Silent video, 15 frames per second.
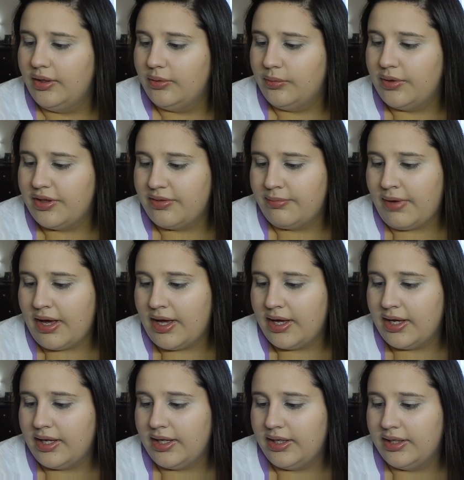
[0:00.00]
With
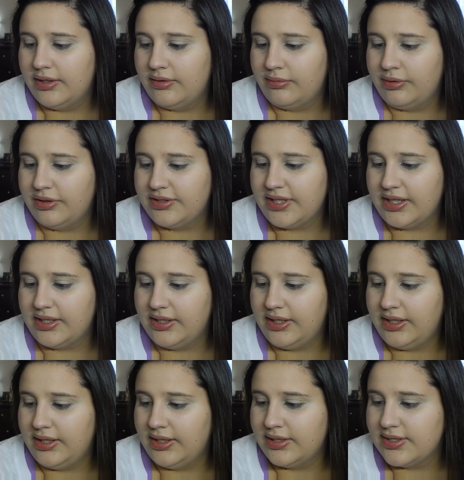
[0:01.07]
my Real
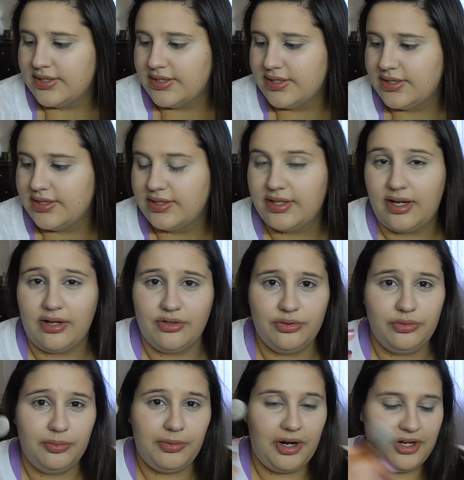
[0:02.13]
Techniques
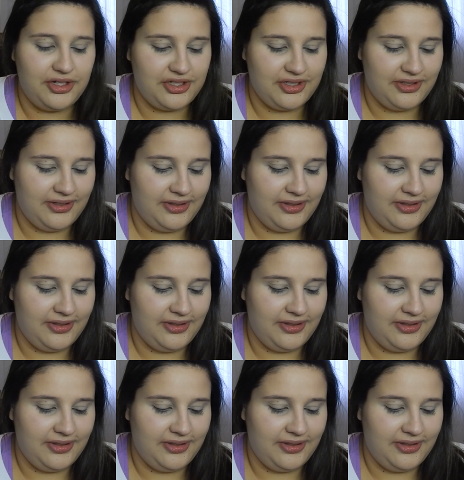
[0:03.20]
contour brush,